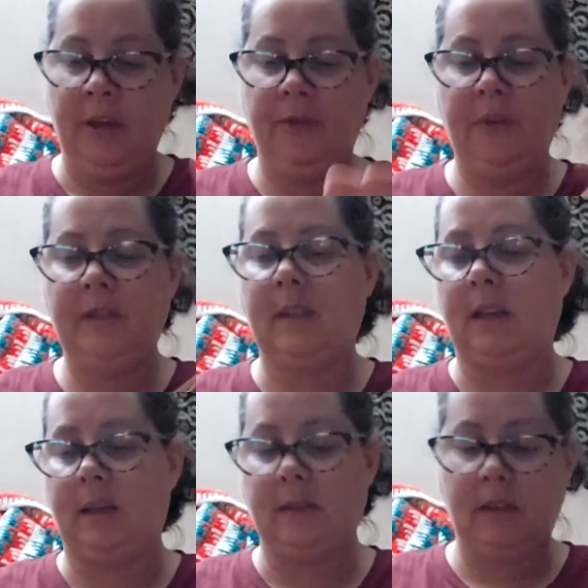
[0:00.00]
Feels
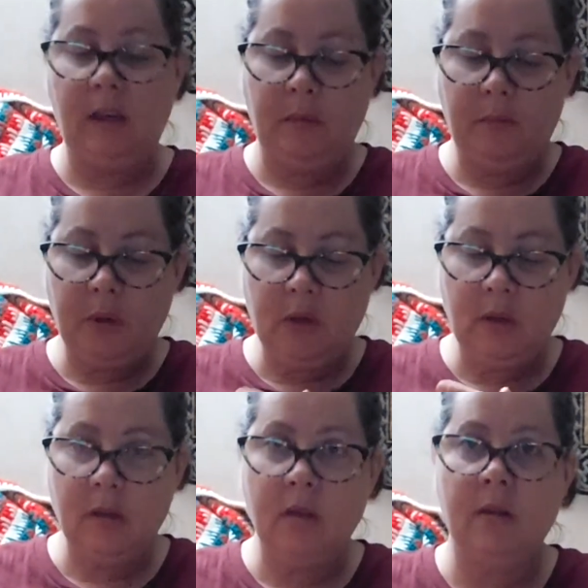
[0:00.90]
like I sleep,
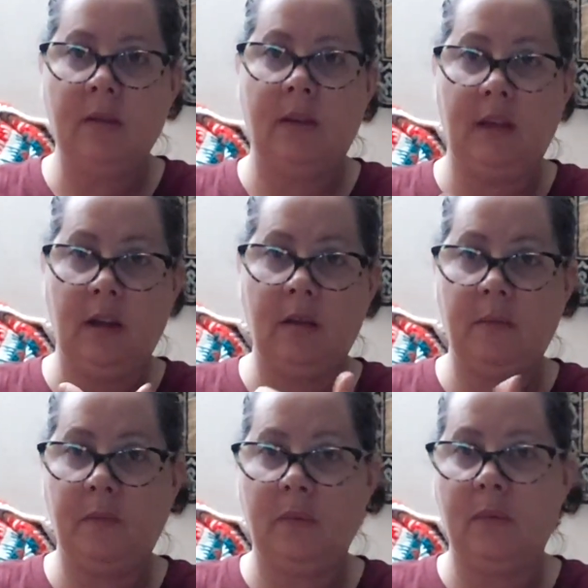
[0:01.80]
get up,
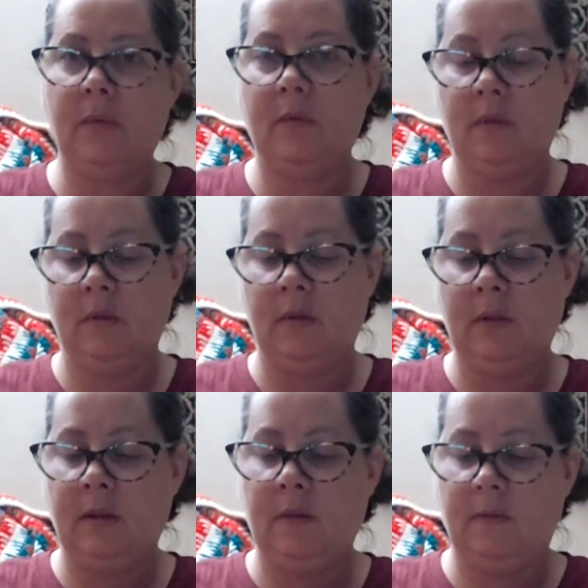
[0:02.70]

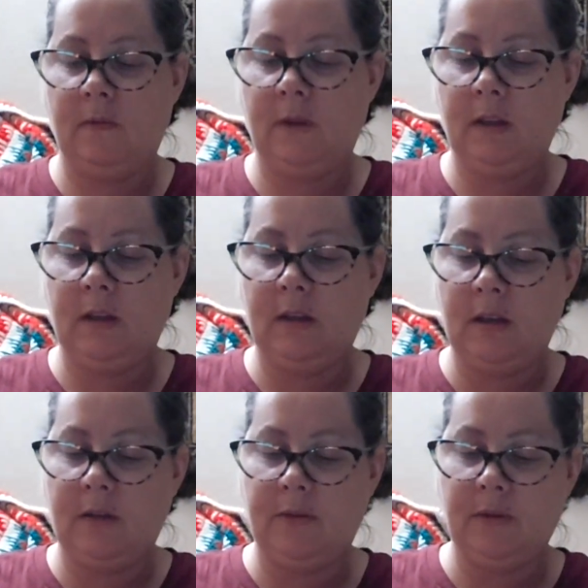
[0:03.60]
get the
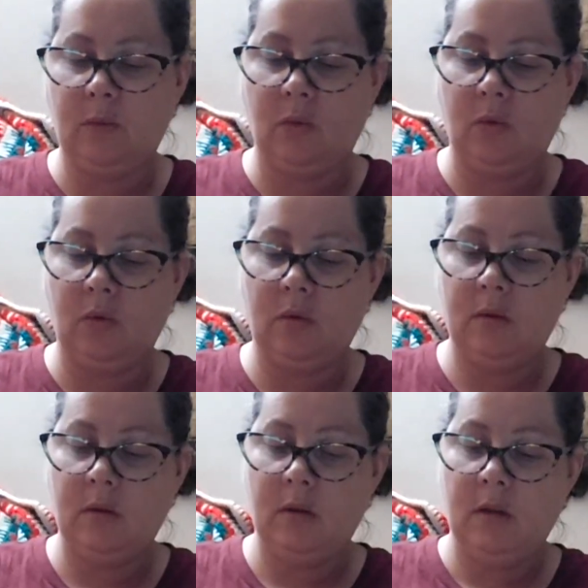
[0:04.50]
kid off to school,
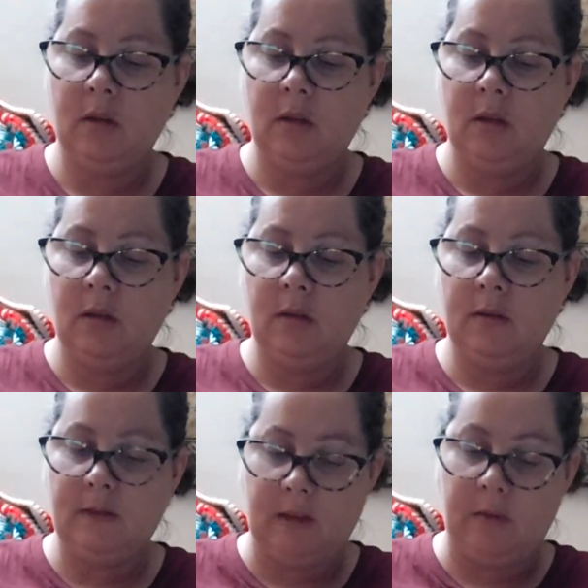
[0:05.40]

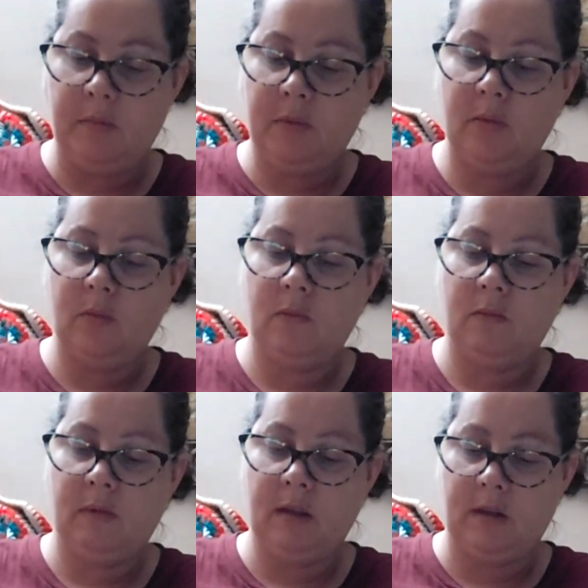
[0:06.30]
sleep,
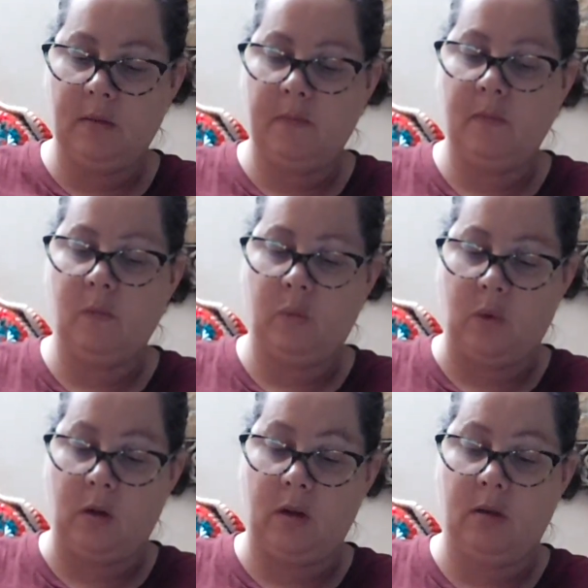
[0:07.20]
get up,
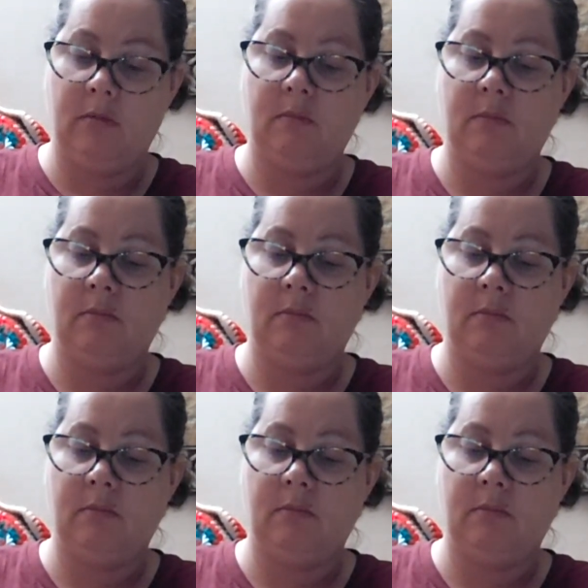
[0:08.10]
work.